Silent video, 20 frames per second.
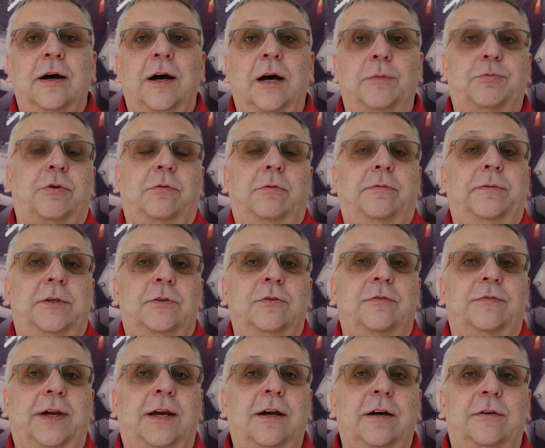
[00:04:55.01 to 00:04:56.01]
probably
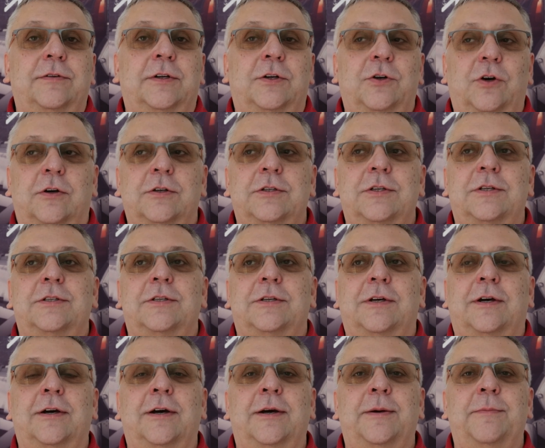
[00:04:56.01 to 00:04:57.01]
to recover costs,
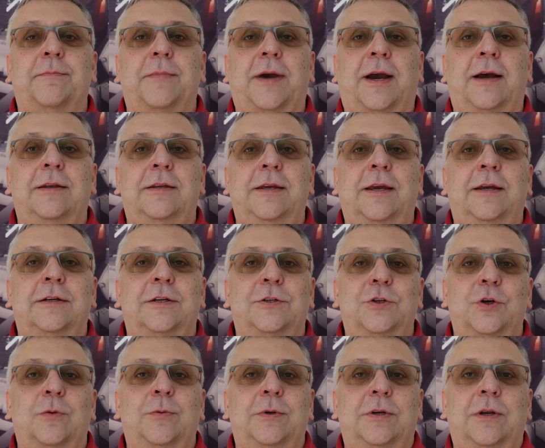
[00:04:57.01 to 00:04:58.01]
and the inner
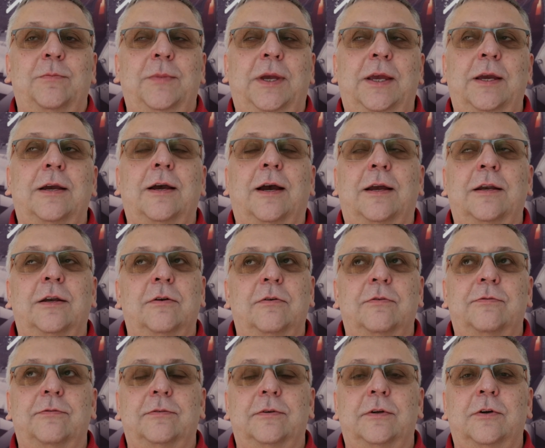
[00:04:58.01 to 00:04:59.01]
German in me kind
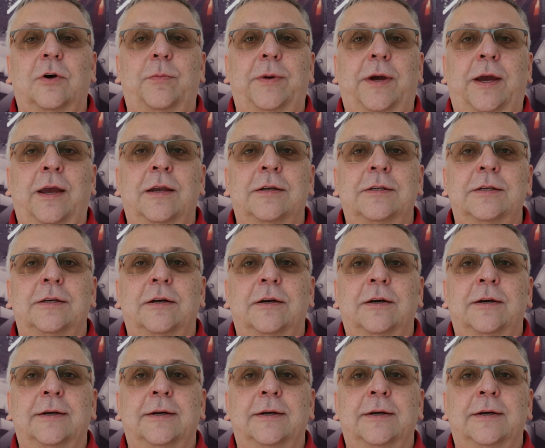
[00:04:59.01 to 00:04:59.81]
of obeyed.